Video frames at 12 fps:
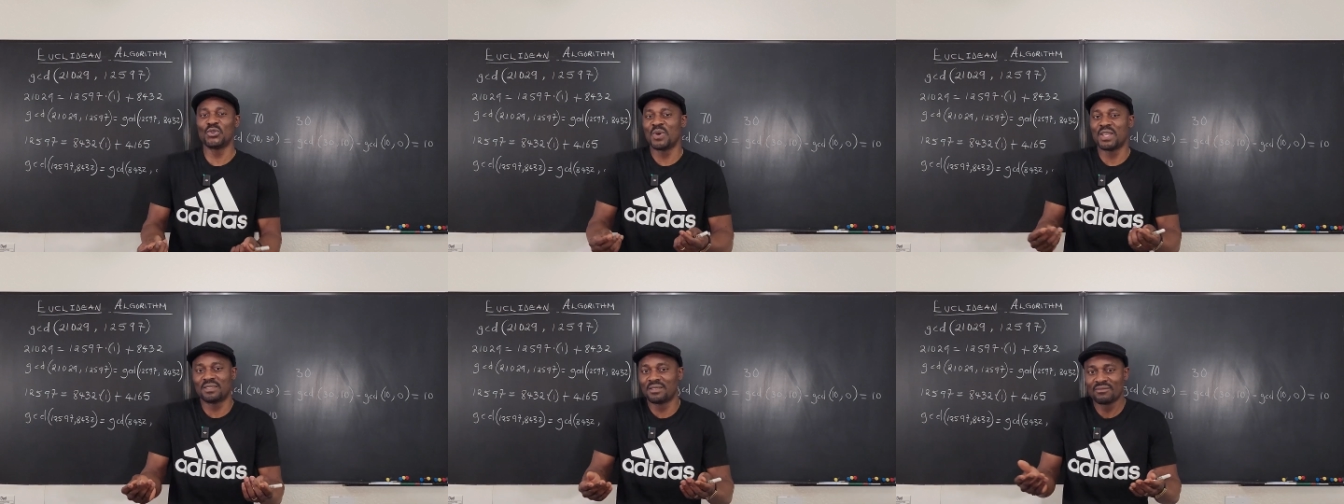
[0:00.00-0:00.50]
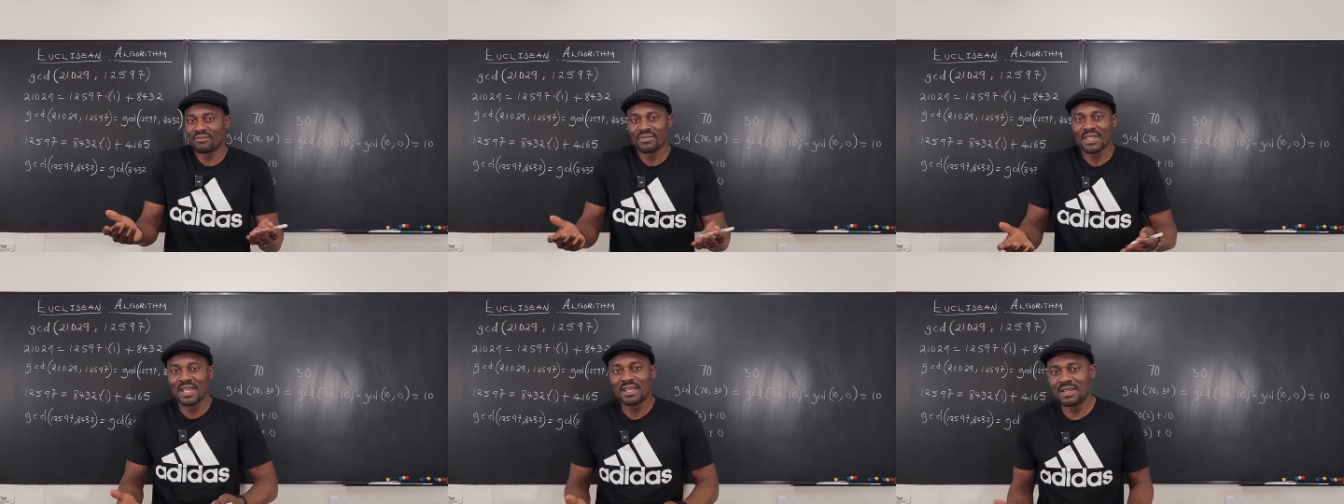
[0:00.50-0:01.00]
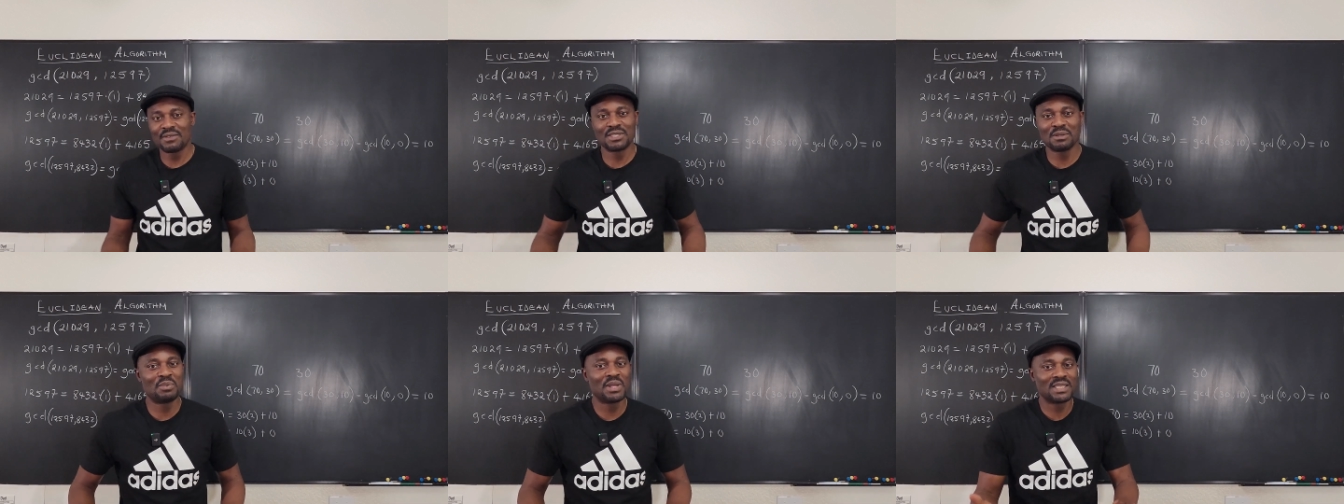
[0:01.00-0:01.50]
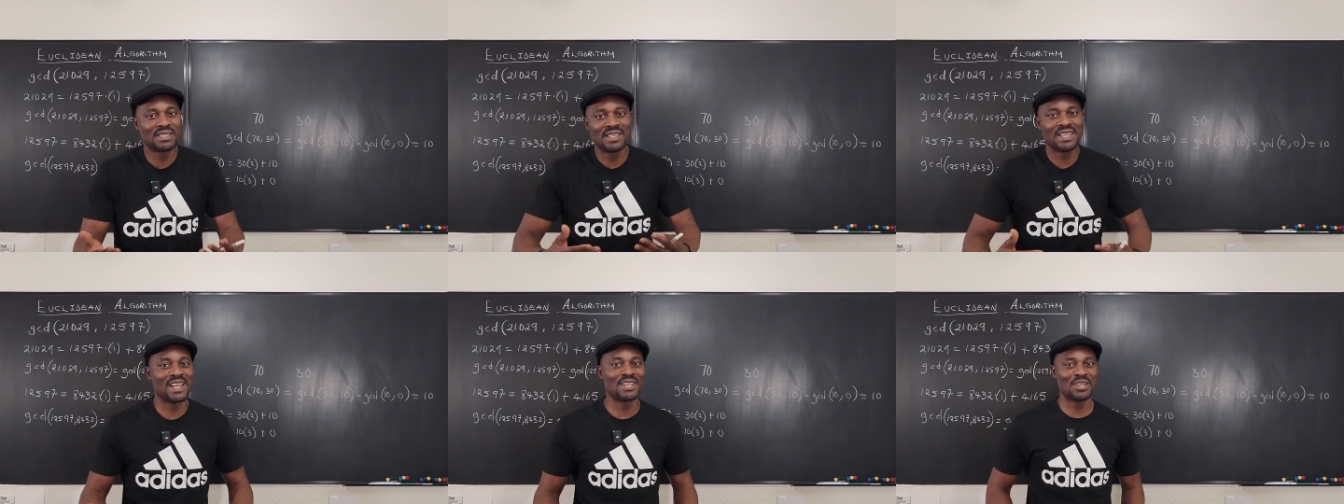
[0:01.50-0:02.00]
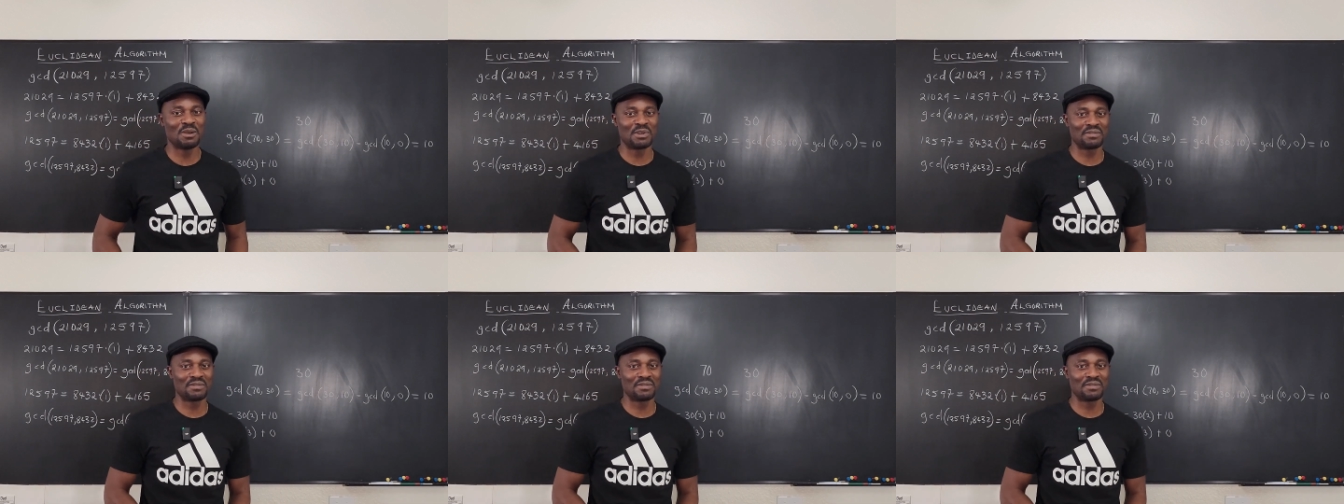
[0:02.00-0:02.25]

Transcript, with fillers: with divisibility and common